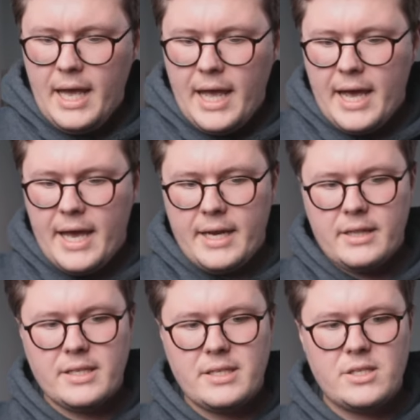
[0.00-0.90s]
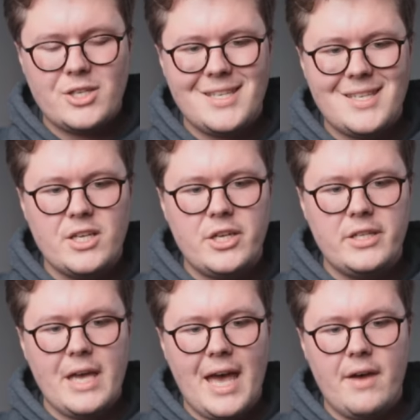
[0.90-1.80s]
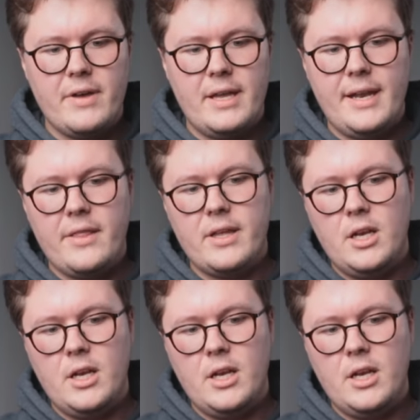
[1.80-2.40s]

and this is just essentially to have another